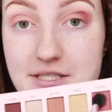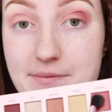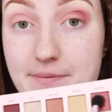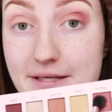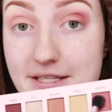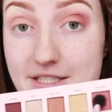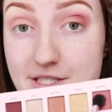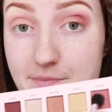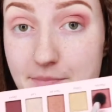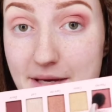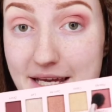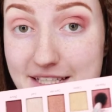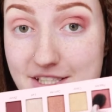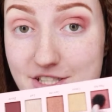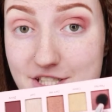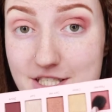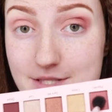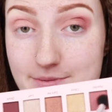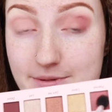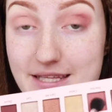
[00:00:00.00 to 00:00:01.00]
Dipping into
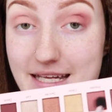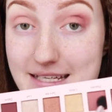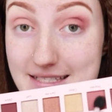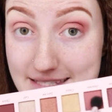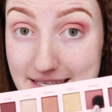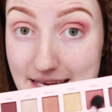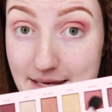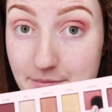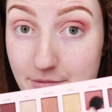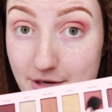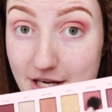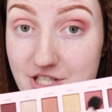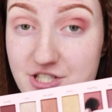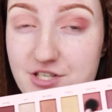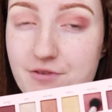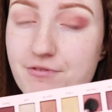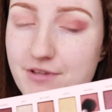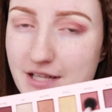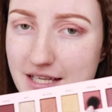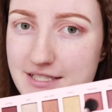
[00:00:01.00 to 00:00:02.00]
Peaches with that same
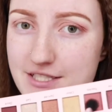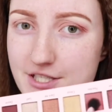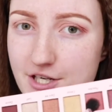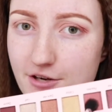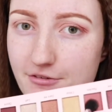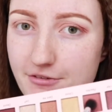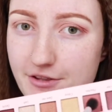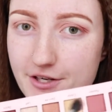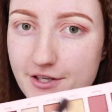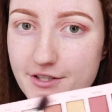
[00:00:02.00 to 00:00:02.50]
brush. I've cleaned it off